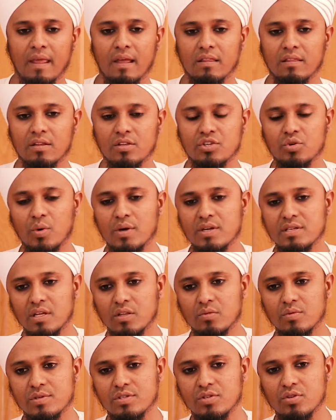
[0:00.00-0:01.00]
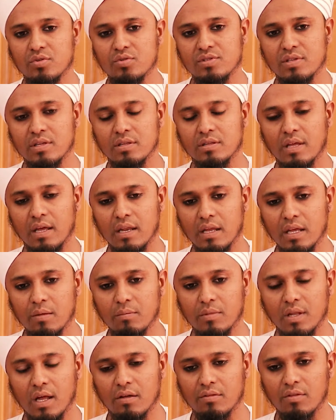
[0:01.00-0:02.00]
The choice that was used in Tarim,
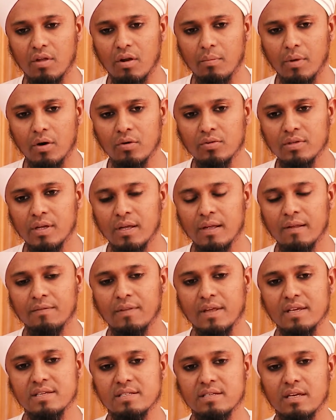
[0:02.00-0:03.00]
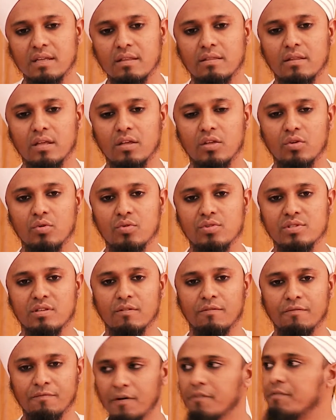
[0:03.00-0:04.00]
in Hadramaut, they said they used the
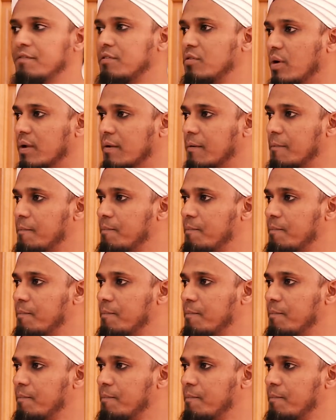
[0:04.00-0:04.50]
5th one,